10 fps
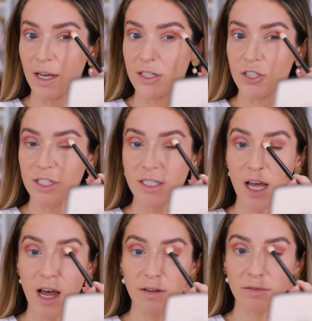It's just
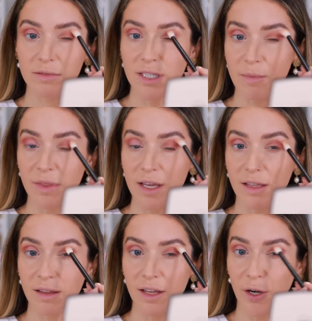not
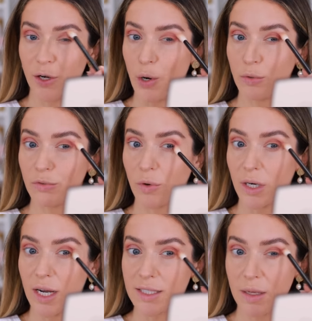something they're known
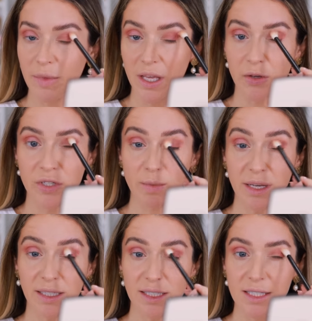for, not something you
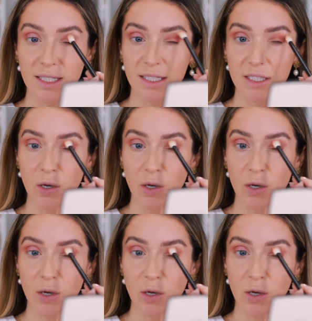typically see.